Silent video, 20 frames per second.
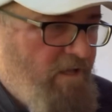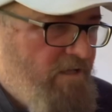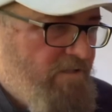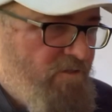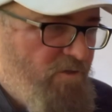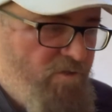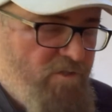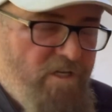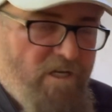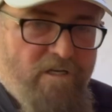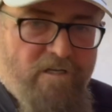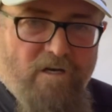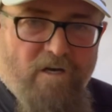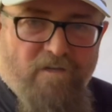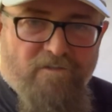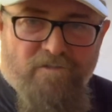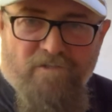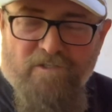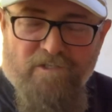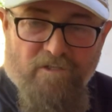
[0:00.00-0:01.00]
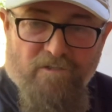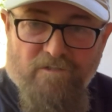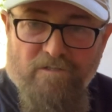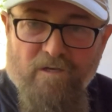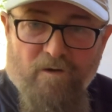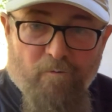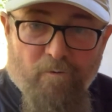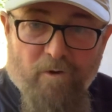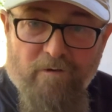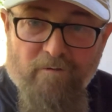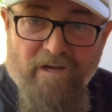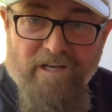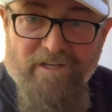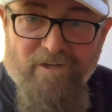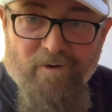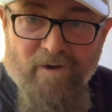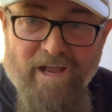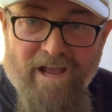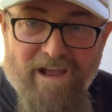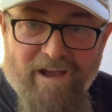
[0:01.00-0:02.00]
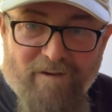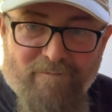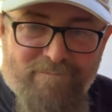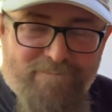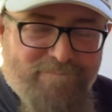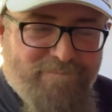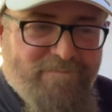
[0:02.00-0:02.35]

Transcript: So she calls and she goes, what do I do now?